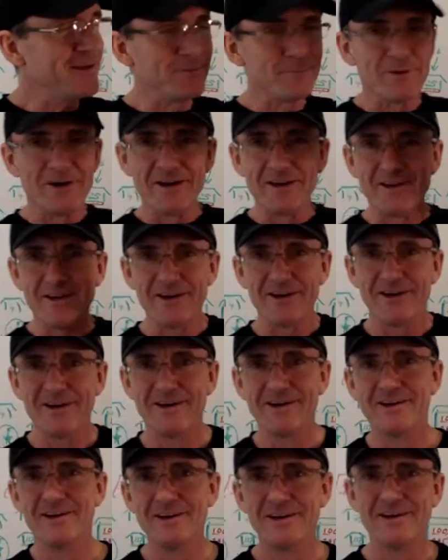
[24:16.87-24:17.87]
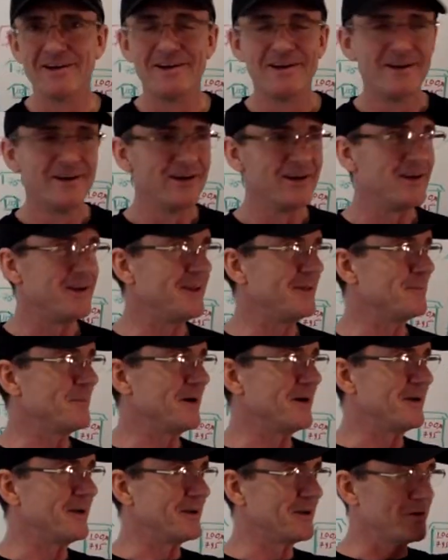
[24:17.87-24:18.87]

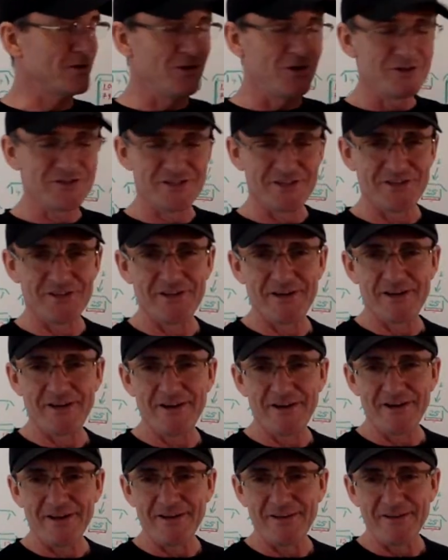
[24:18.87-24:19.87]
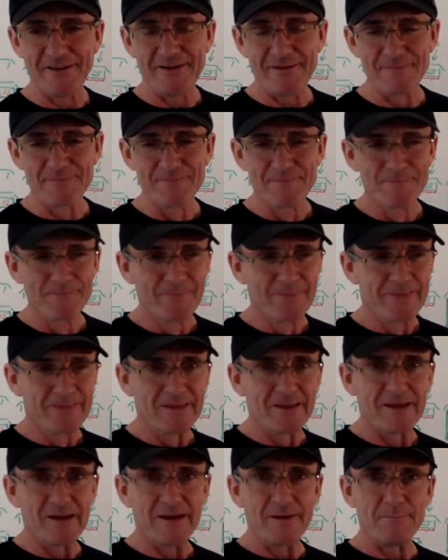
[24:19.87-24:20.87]
my closet there, and
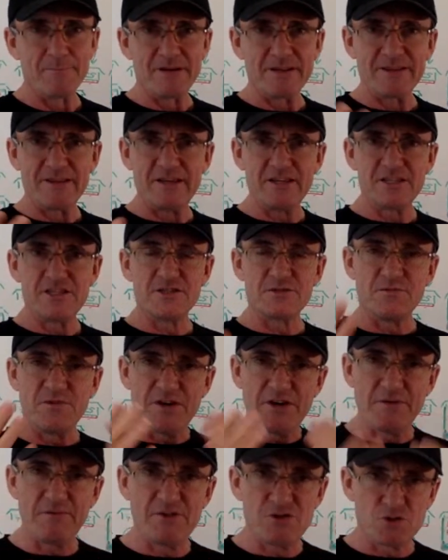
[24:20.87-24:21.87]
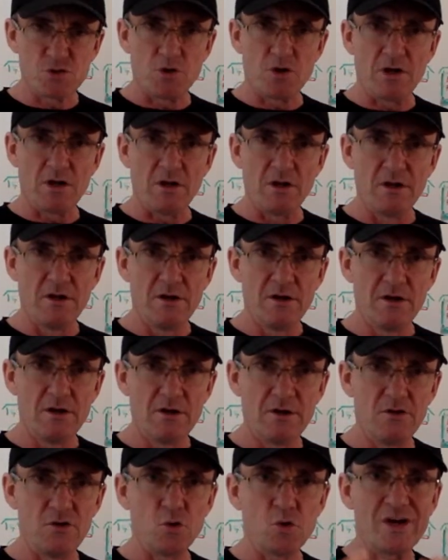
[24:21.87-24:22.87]
but this is very visual.
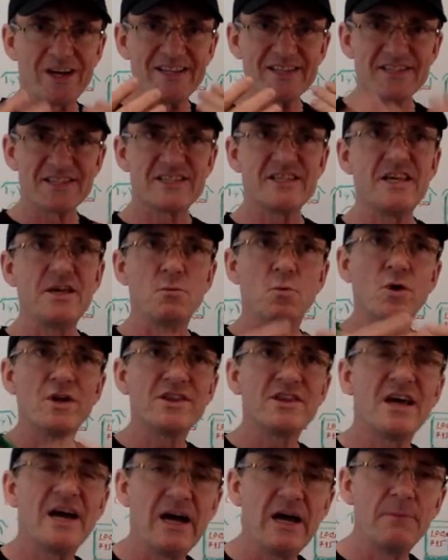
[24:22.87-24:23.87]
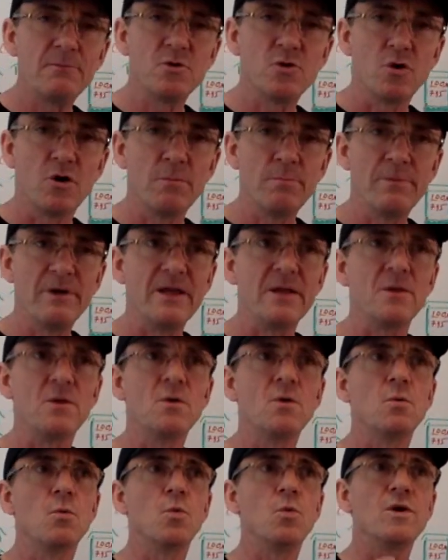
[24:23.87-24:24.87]
You can see what time to open,
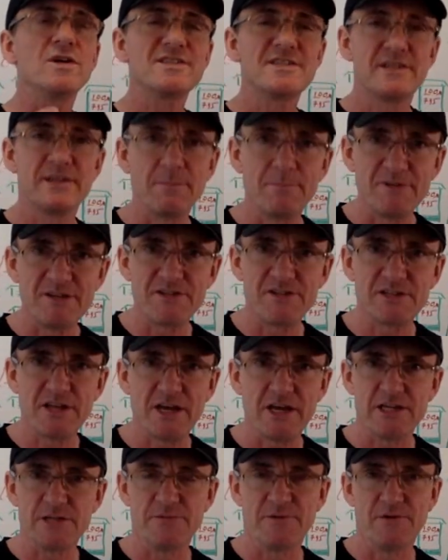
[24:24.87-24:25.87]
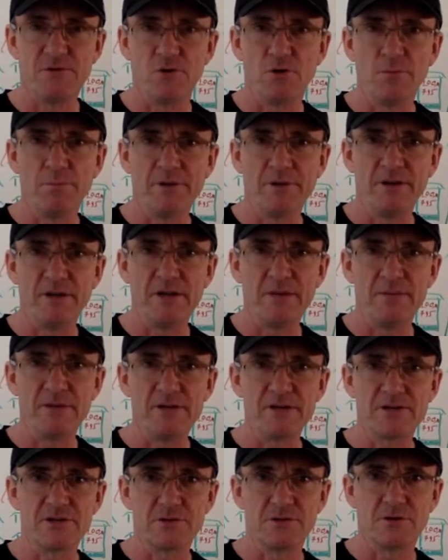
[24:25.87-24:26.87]
what's the mistakes when you open eBay
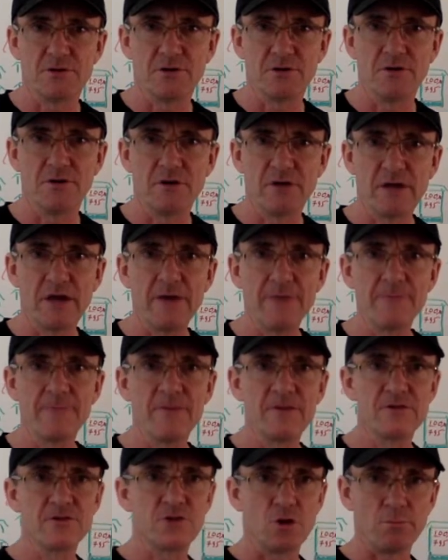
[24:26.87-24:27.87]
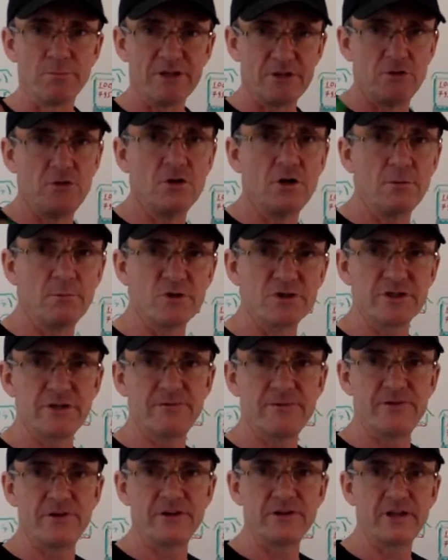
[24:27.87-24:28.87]
store. Okay, so but you are most
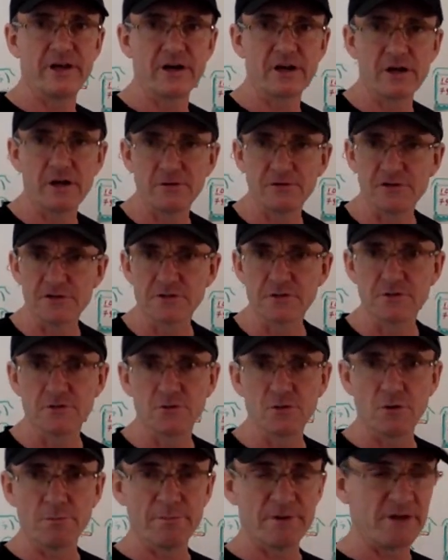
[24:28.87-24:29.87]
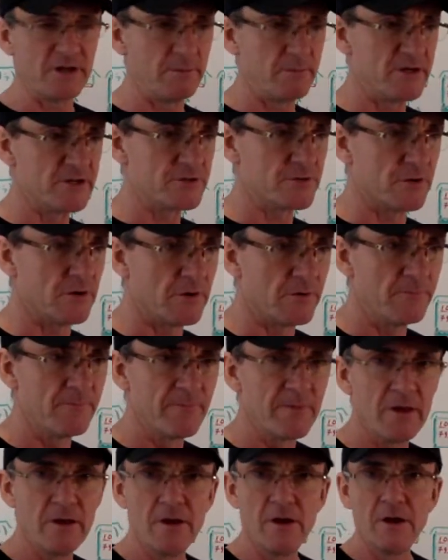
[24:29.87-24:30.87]
definitely account is good to open eBay store.
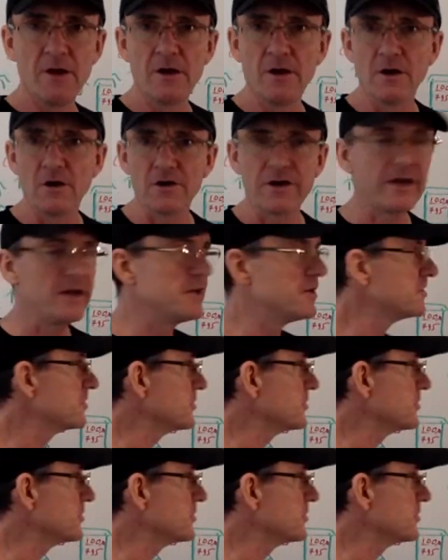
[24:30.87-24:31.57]
Okay,